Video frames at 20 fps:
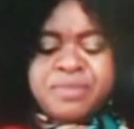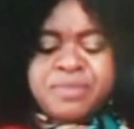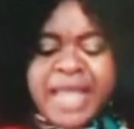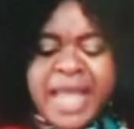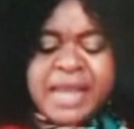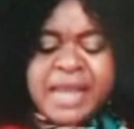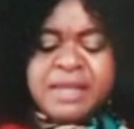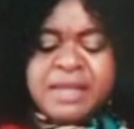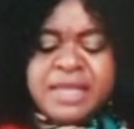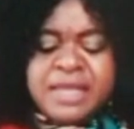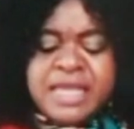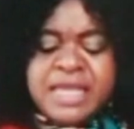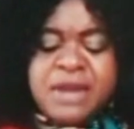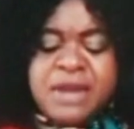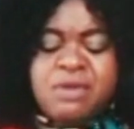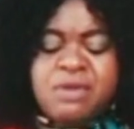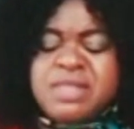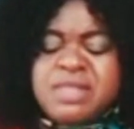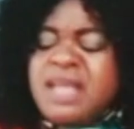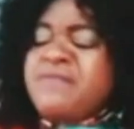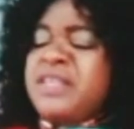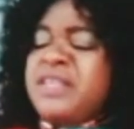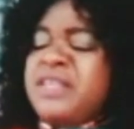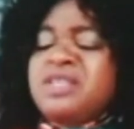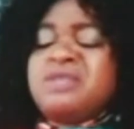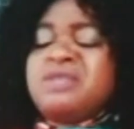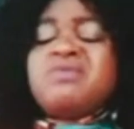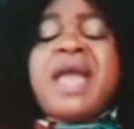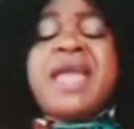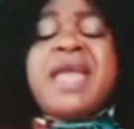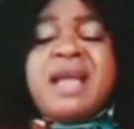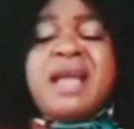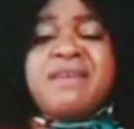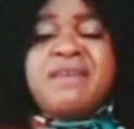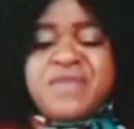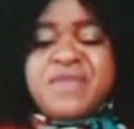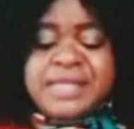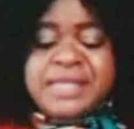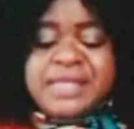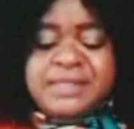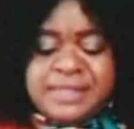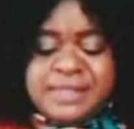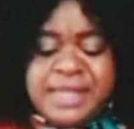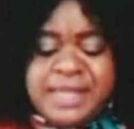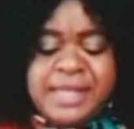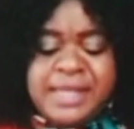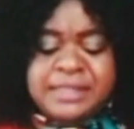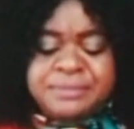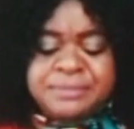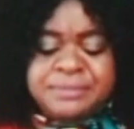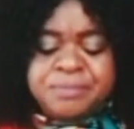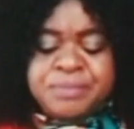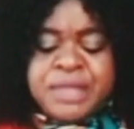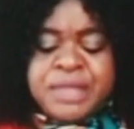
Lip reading: Then in another version I have here says,